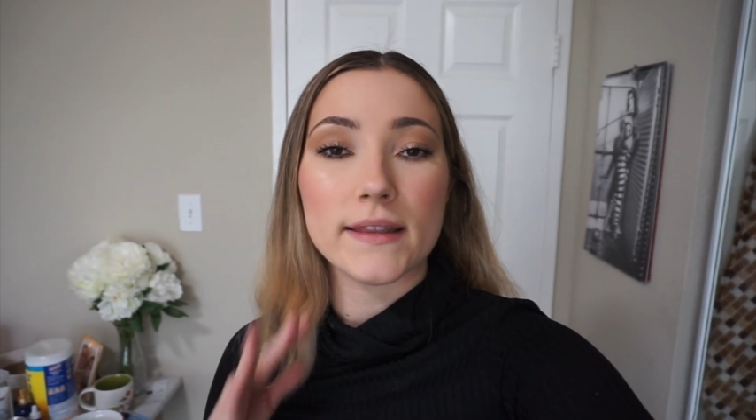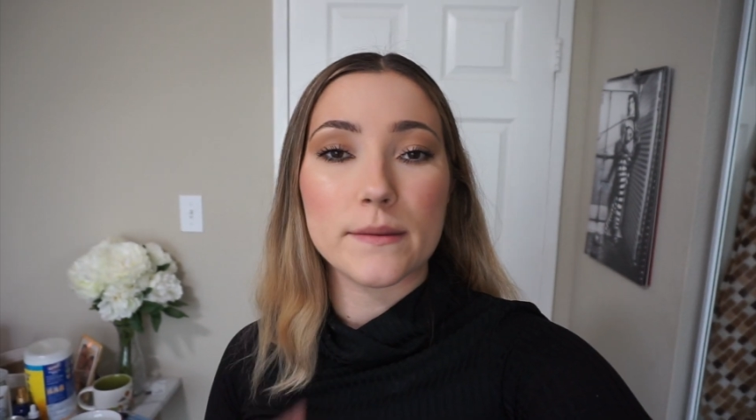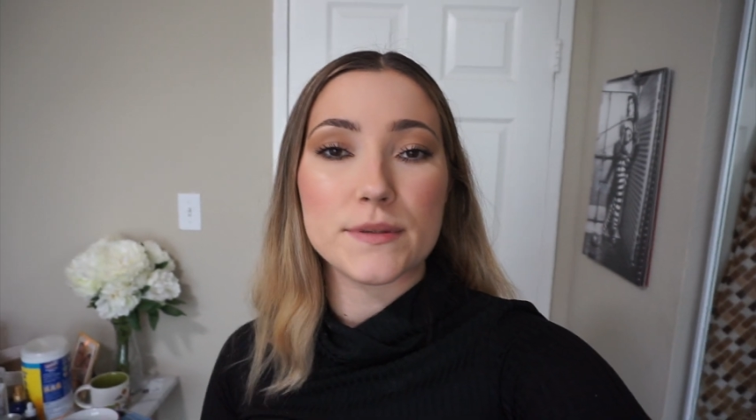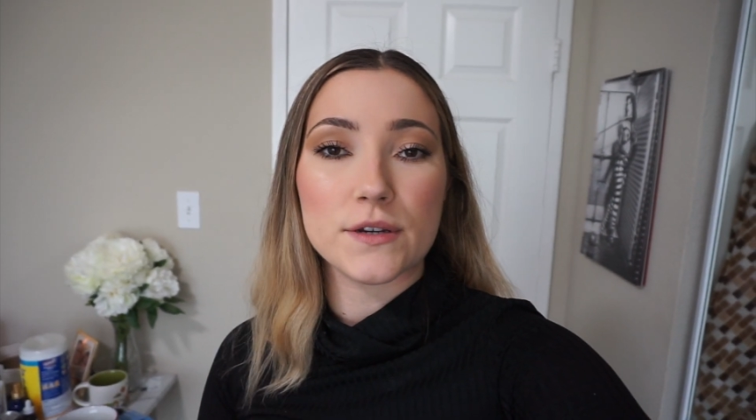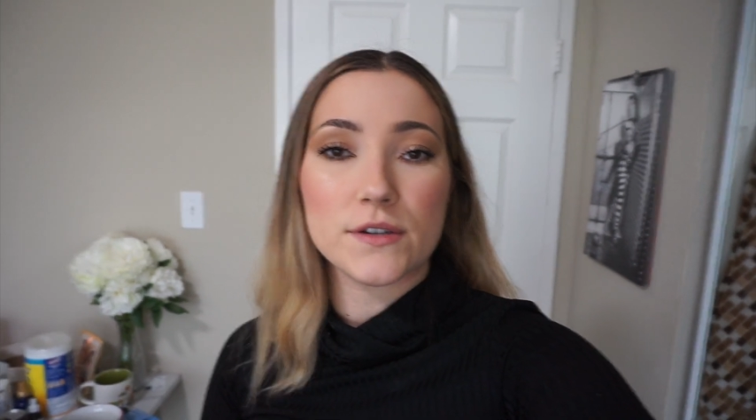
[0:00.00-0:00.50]

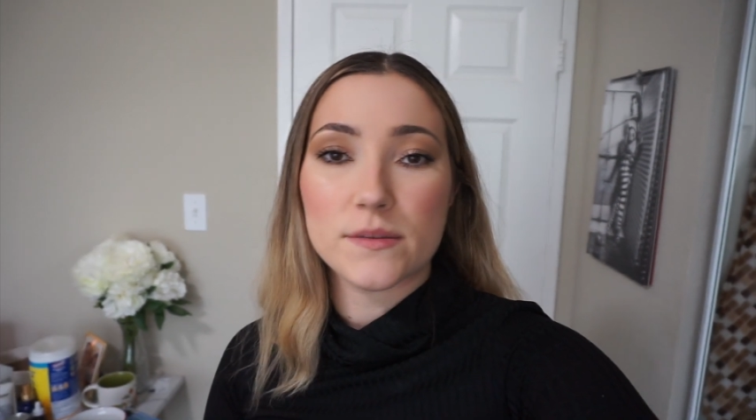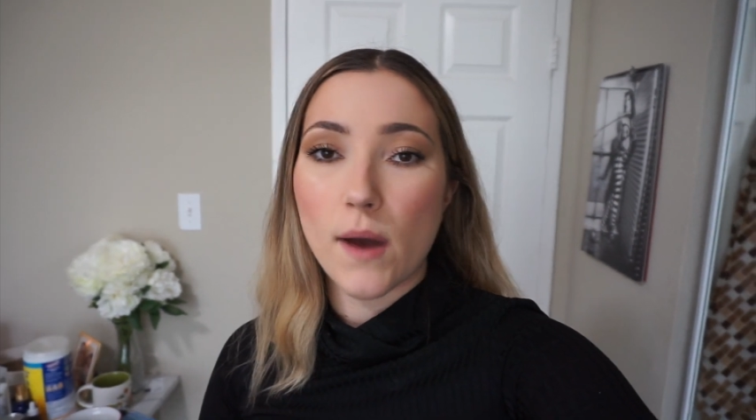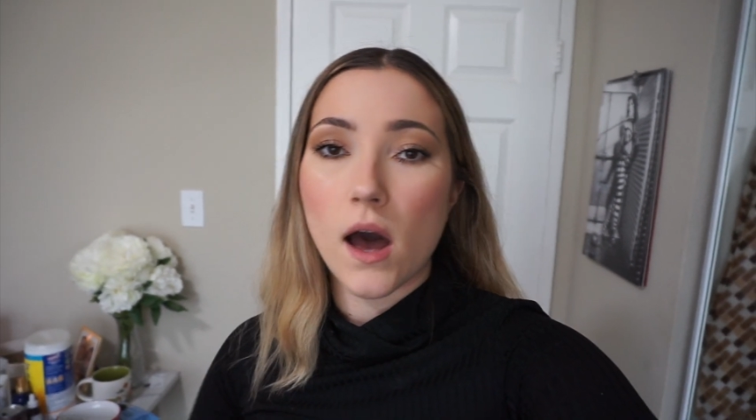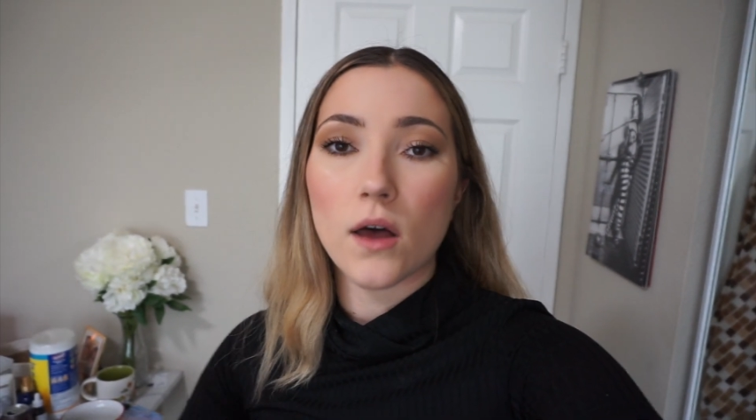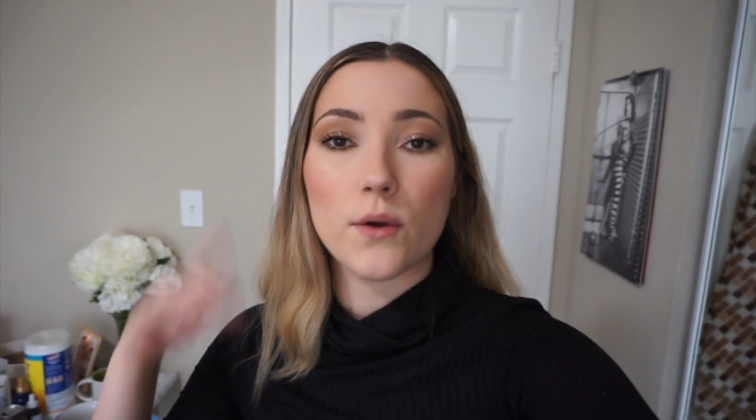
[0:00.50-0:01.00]
lips are
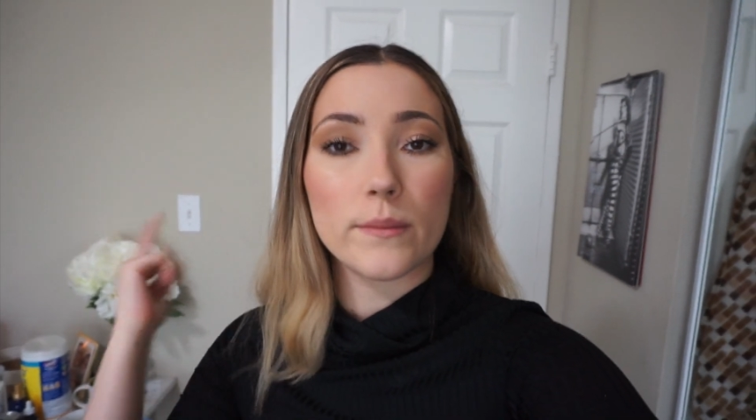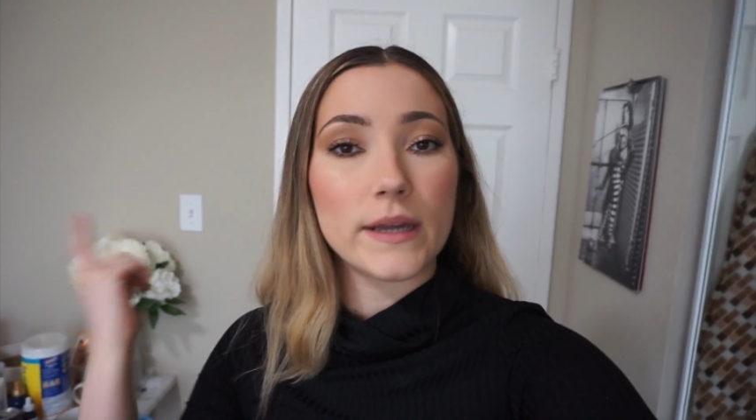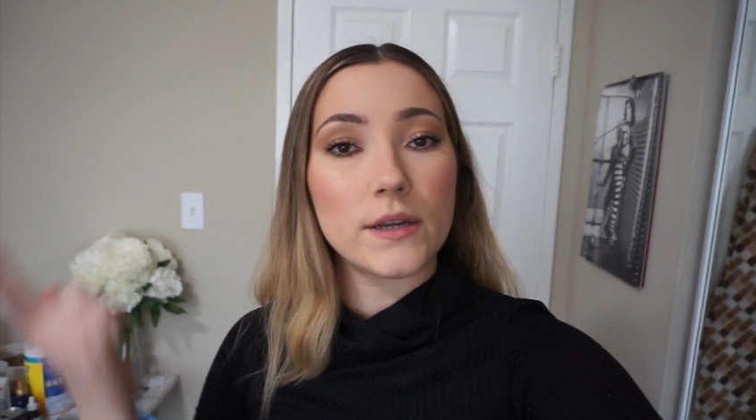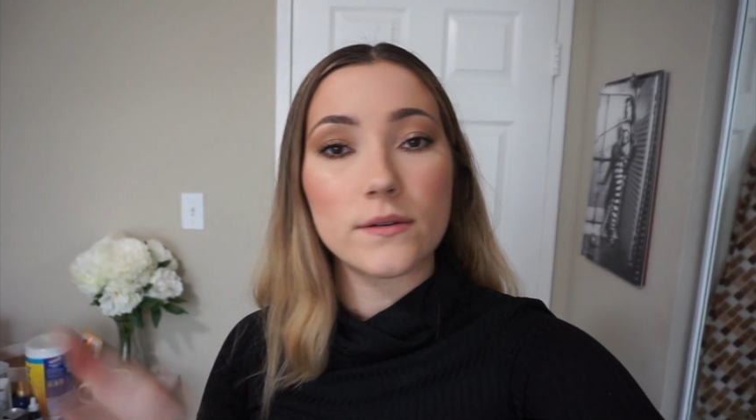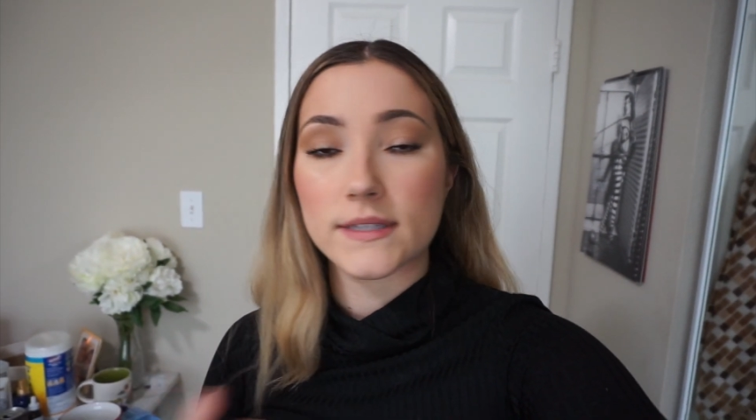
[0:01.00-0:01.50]
small or my
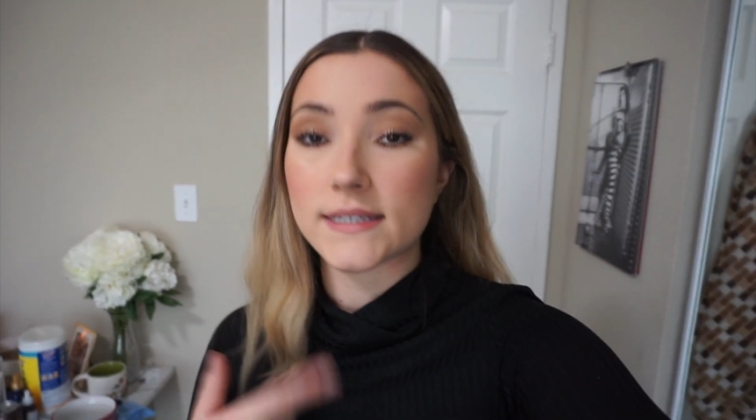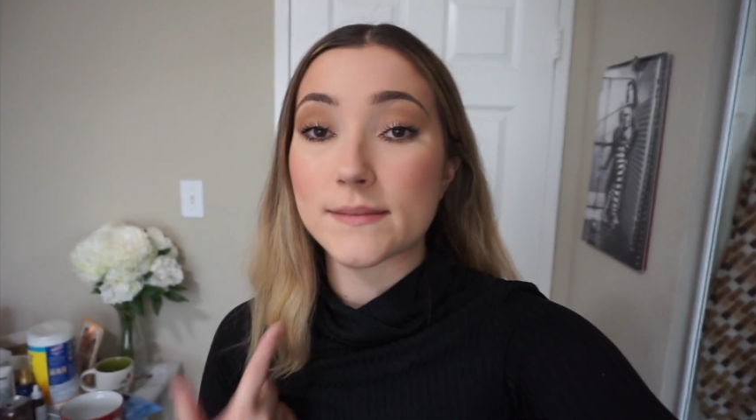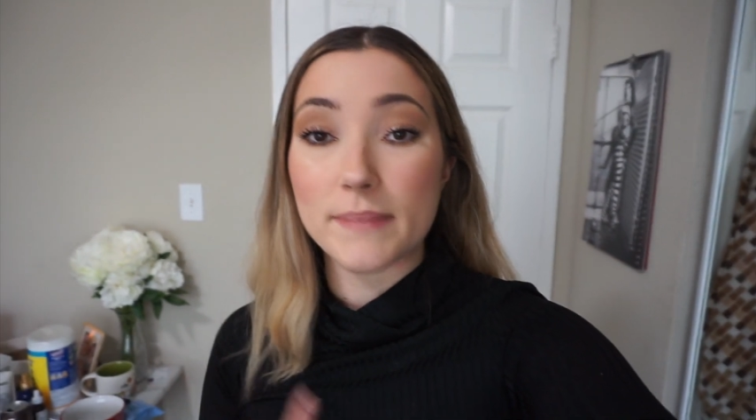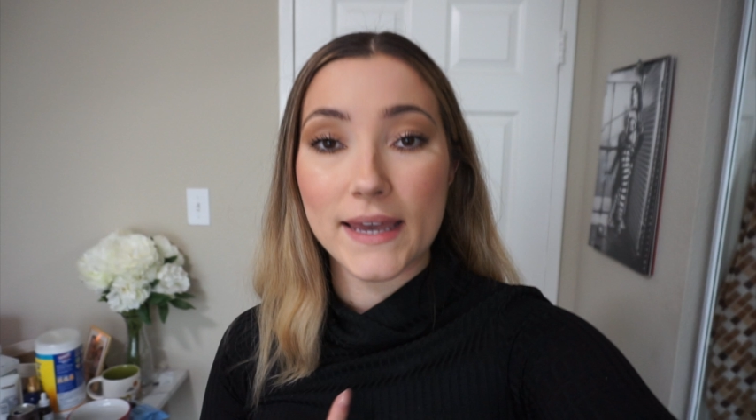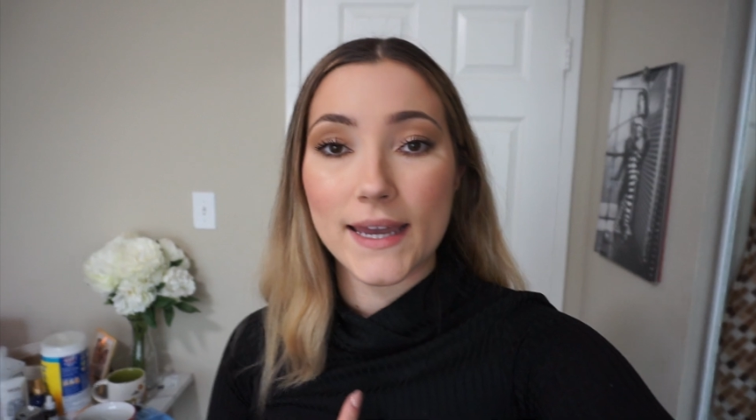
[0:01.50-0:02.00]
nose is
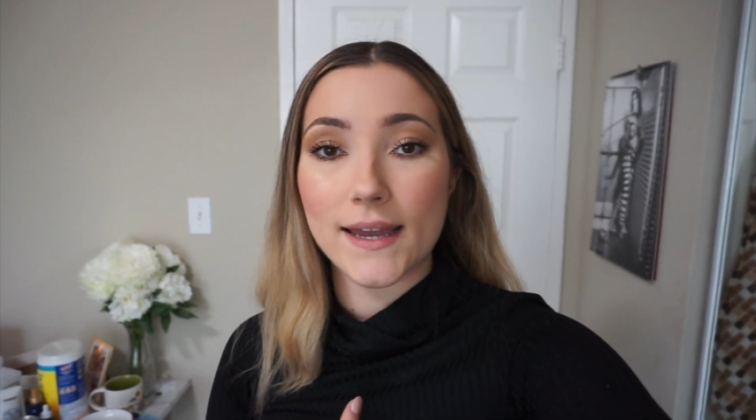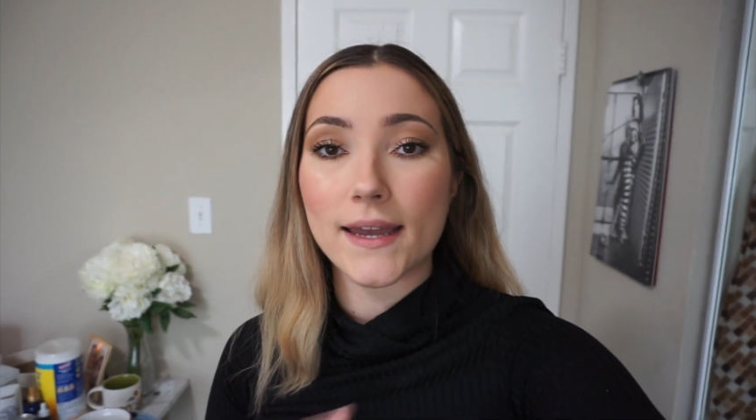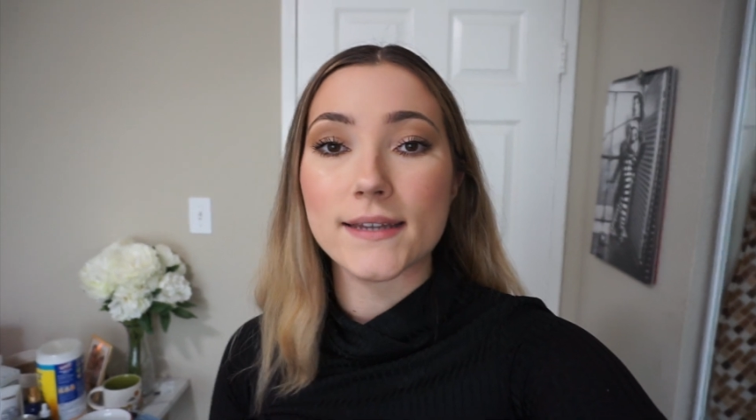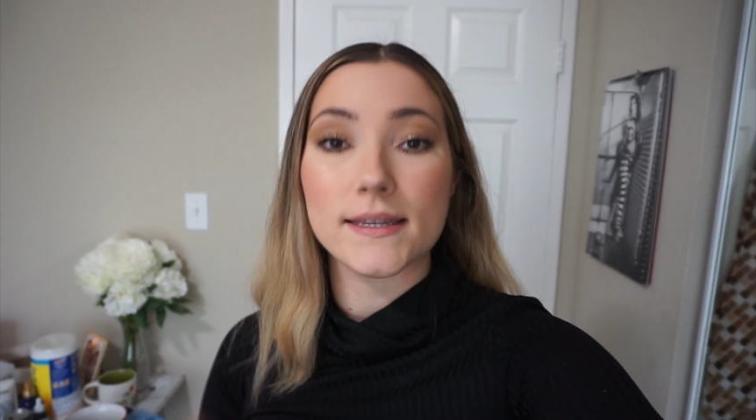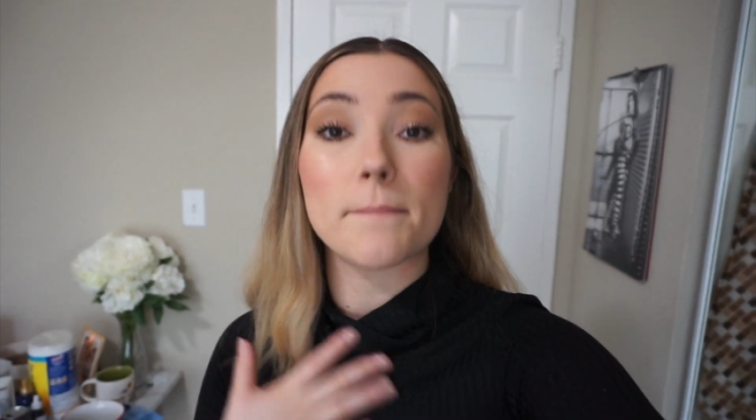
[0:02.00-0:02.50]
big
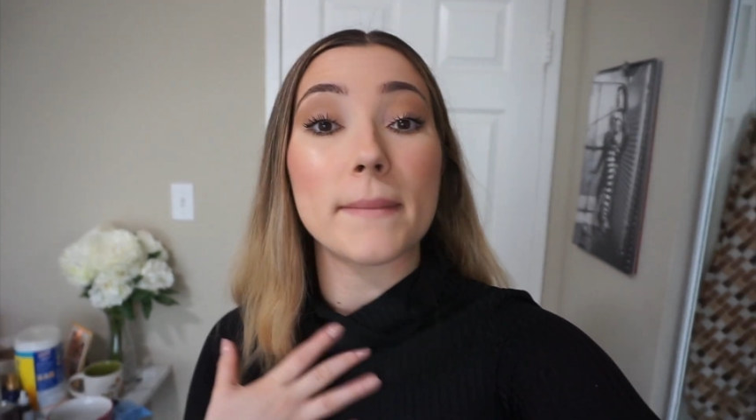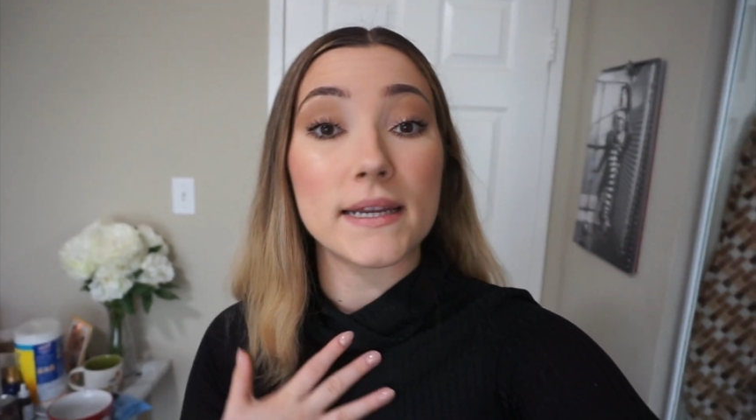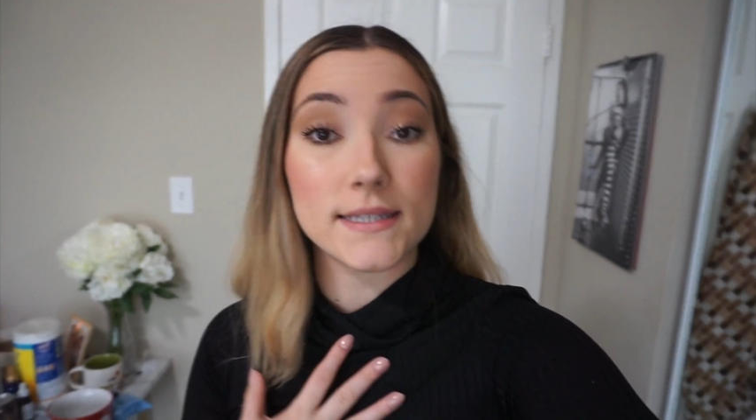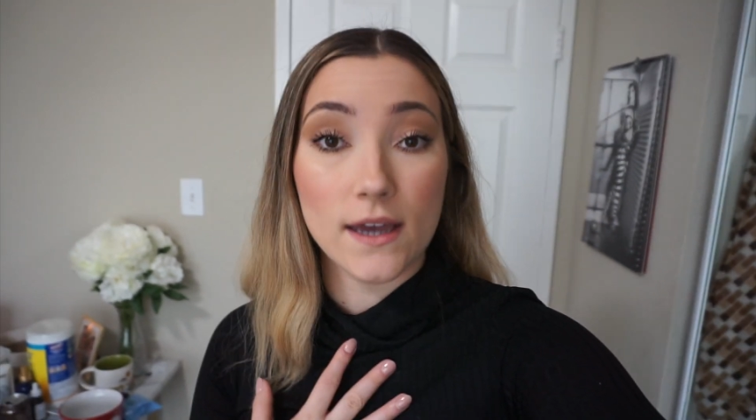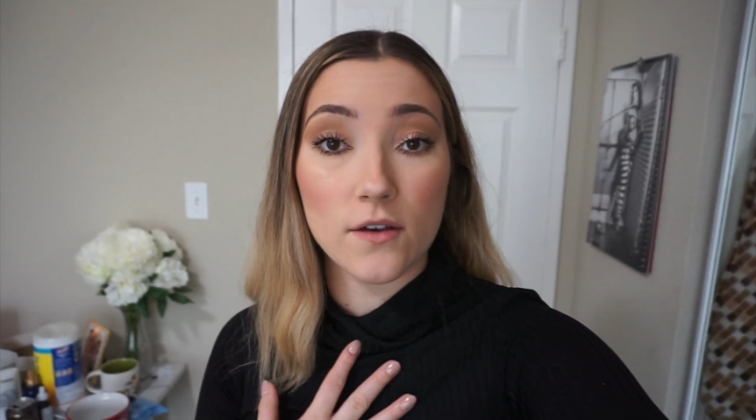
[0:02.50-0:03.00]
except
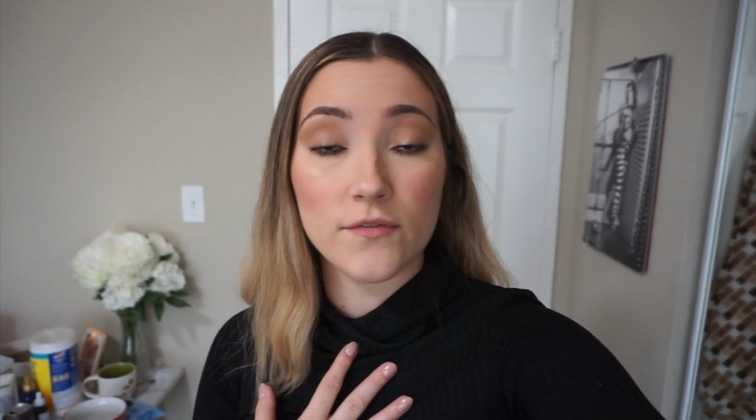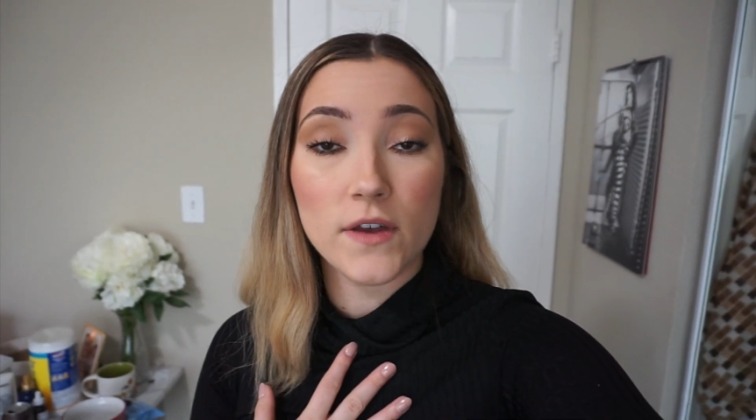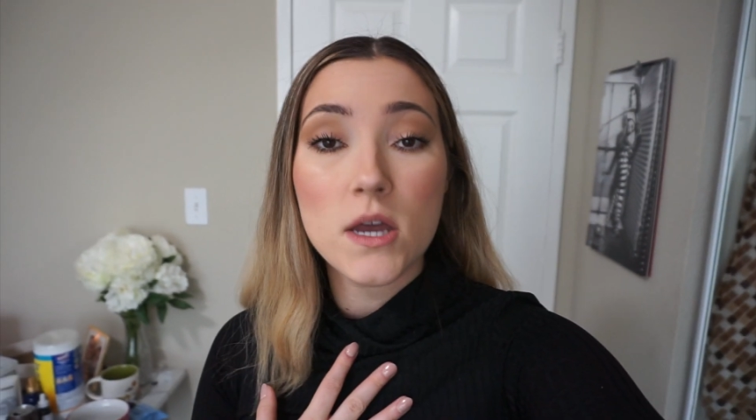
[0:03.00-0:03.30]
myself.